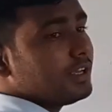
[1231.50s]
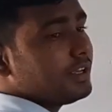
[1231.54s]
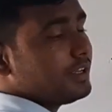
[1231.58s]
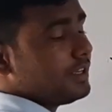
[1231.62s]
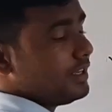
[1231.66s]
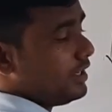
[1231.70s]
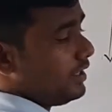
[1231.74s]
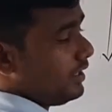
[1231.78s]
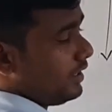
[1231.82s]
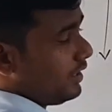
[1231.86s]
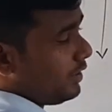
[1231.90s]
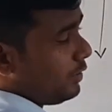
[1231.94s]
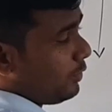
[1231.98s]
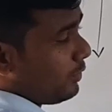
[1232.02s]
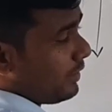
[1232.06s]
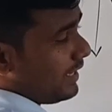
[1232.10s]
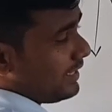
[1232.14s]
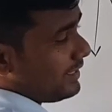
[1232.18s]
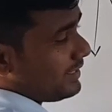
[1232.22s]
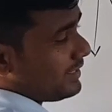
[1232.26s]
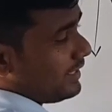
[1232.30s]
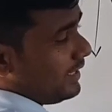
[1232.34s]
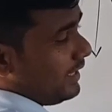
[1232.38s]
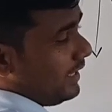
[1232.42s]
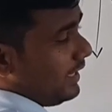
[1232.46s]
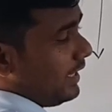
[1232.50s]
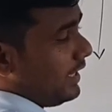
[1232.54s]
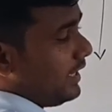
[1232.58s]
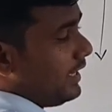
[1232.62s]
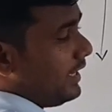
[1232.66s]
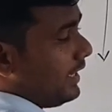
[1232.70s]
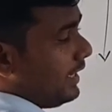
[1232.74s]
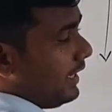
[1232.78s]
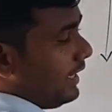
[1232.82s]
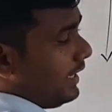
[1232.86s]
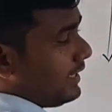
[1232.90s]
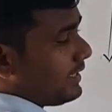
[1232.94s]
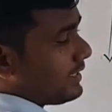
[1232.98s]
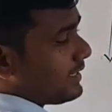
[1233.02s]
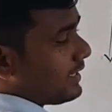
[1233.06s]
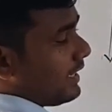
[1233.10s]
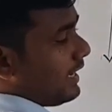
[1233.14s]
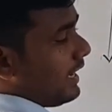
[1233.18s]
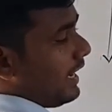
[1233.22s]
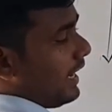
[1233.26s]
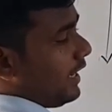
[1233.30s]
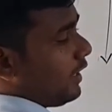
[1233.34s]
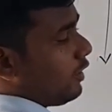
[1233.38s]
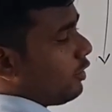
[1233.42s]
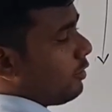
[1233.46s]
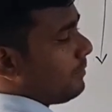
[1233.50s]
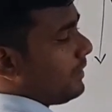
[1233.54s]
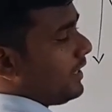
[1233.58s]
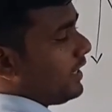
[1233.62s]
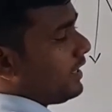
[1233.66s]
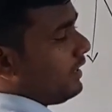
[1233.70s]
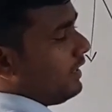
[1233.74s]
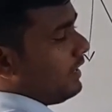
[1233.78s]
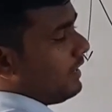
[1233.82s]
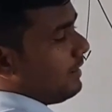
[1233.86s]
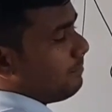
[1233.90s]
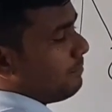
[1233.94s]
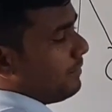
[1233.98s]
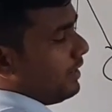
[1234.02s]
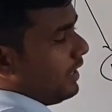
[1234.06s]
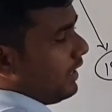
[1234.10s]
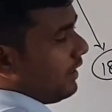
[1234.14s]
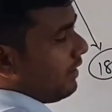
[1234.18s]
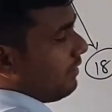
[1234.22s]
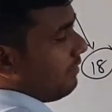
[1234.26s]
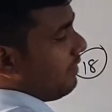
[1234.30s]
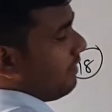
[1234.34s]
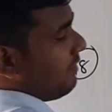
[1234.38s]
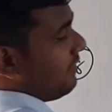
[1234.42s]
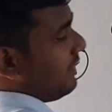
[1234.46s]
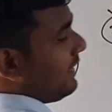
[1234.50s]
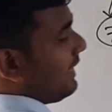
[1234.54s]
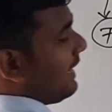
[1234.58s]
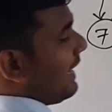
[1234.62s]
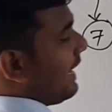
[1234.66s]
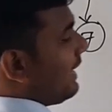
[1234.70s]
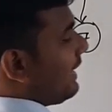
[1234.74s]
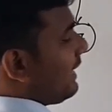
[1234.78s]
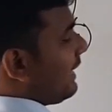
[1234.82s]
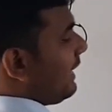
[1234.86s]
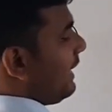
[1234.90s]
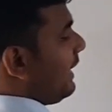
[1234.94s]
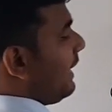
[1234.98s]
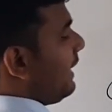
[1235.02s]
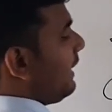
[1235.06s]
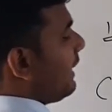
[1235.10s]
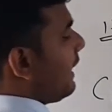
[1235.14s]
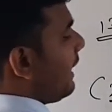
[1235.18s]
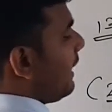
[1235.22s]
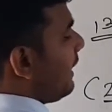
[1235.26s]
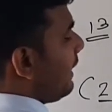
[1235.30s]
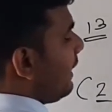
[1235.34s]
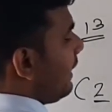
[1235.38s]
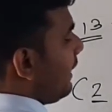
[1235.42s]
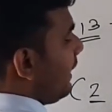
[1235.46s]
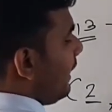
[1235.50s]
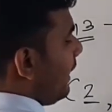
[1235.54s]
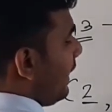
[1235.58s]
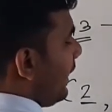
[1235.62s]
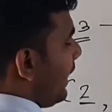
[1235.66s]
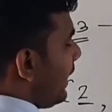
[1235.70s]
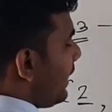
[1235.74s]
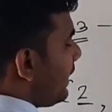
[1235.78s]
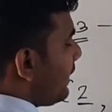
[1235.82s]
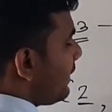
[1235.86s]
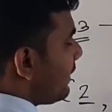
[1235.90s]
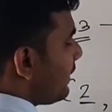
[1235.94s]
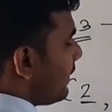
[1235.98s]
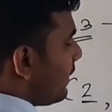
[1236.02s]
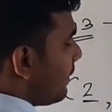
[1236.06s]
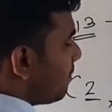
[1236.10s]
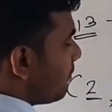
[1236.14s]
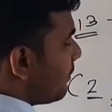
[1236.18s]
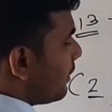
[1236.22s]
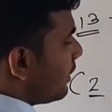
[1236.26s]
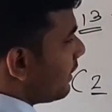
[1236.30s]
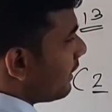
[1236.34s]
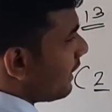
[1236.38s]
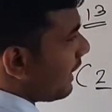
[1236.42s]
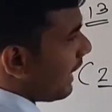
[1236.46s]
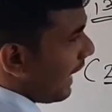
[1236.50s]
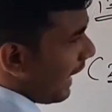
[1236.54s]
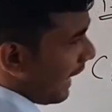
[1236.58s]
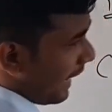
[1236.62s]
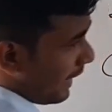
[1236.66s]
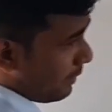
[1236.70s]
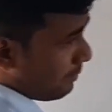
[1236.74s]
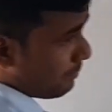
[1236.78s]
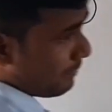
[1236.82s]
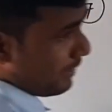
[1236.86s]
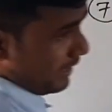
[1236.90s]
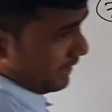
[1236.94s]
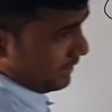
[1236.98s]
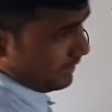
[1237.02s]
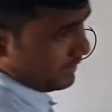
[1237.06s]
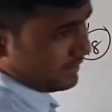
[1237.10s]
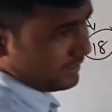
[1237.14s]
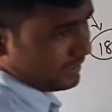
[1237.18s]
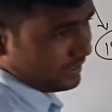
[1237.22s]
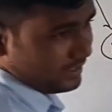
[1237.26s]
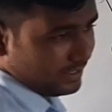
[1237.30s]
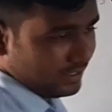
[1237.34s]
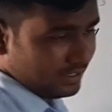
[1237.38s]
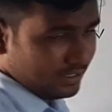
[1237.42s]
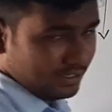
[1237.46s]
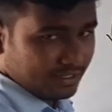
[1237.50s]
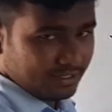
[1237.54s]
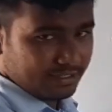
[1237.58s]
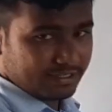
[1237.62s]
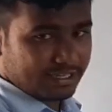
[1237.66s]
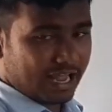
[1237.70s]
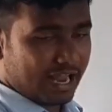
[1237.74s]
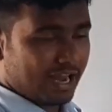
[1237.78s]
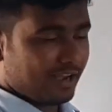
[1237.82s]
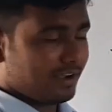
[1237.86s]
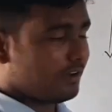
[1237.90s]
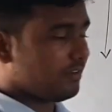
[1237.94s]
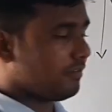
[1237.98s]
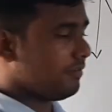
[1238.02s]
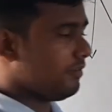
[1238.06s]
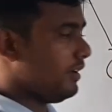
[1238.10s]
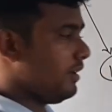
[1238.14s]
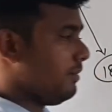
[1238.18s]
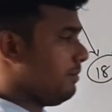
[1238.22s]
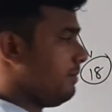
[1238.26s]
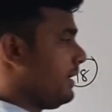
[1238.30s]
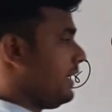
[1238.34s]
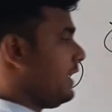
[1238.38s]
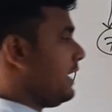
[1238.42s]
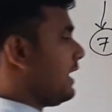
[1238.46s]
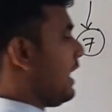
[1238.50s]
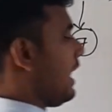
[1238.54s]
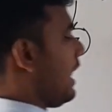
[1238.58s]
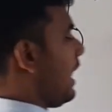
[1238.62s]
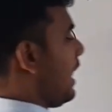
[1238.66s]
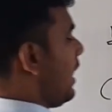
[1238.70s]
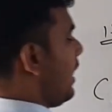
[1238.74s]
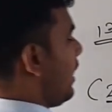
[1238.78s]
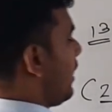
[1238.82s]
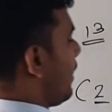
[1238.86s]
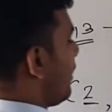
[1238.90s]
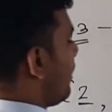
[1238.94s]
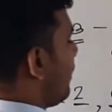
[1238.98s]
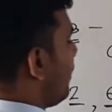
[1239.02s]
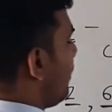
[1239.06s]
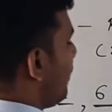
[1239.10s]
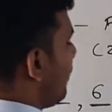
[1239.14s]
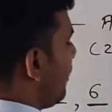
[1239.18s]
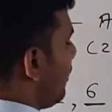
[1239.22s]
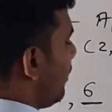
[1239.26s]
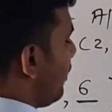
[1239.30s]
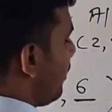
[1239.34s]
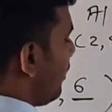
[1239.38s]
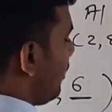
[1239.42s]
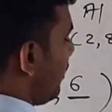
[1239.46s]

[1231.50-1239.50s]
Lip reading: Here you can see its atomic number, we will get 8, and 8 number element, that will be our